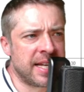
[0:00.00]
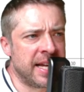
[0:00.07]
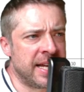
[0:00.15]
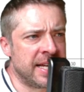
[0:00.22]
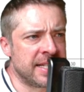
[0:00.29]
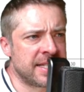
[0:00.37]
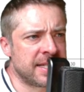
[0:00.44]

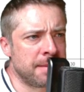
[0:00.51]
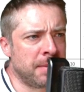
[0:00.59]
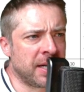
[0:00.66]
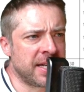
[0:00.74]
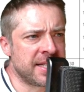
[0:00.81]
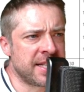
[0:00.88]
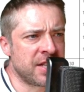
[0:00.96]
is
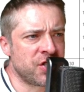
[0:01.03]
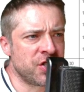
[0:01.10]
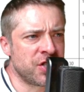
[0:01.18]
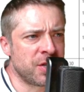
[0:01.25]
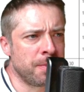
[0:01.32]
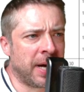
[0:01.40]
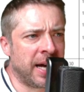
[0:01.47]
market
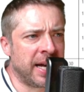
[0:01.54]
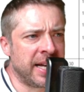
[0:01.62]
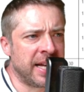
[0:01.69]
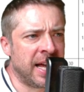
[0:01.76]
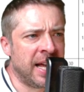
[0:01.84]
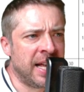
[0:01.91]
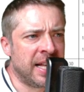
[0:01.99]
sessions
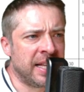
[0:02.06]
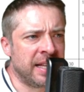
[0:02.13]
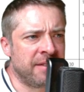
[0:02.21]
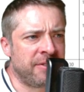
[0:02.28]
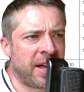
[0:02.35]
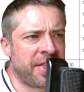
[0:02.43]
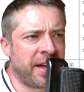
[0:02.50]
by
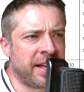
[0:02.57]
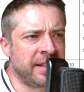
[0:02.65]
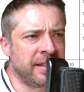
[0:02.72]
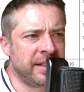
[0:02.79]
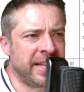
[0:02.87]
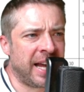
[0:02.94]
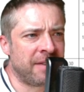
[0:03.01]
Leviathan,
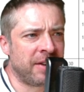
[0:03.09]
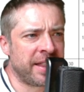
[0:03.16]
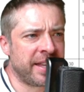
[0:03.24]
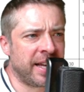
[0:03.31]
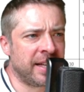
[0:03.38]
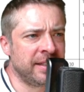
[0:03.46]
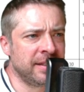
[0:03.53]

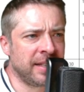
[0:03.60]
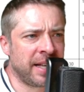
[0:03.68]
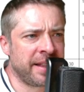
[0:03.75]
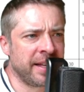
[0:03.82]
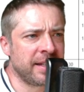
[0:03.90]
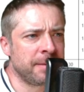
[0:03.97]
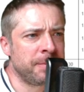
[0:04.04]
I
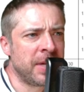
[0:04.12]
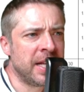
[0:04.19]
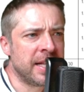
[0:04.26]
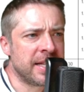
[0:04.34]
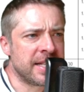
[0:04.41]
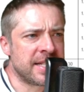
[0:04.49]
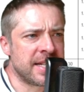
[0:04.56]
think.
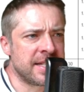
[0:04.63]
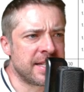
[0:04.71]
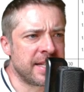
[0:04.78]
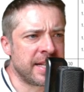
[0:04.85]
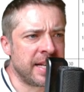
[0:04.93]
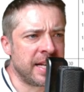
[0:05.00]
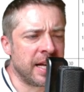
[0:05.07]
This is
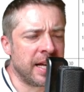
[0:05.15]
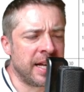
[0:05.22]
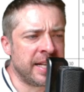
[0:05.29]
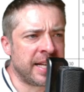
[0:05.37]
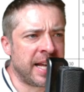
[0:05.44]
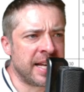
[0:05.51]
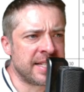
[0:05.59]
the
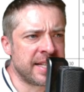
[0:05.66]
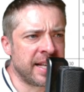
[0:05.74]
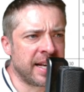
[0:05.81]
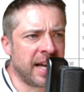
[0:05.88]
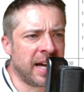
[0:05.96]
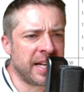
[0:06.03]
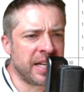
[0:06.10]
indicator that
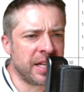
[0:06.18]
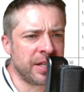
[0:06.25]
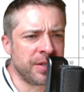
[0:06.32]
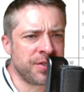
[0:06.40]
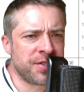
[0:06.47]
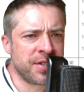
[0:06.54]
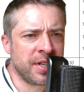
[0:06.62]
I
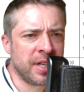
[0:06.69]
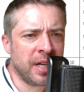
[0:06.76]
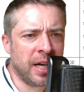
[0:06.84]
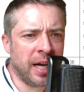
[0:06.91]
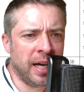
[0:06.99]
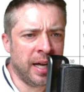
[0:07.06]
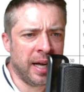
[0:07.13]
use.
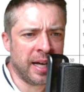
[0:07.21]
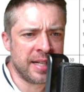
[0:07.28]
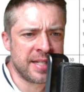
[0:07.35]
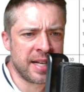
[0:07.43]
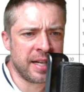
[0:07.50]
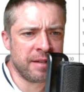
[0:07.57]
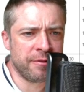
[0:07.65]
I
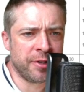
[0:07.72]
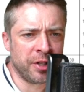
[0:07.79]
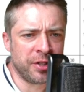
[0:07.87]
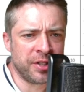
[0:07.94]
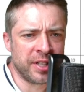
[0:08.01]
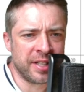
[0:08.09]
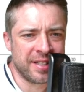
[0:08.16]
set it for
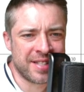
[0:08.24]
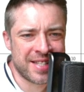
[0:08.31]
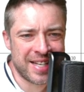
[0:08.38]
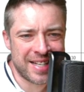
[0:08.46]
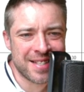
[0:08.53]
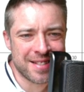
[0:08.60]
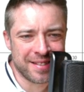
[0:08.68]
London
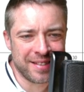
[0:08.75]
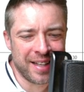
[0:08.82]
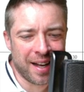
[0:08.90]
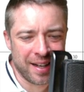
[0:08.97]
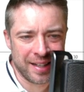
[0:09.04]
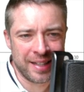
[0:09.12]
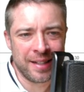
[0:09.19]
6 till
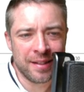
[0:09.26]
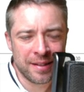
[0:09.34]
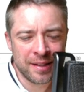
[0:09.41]
9.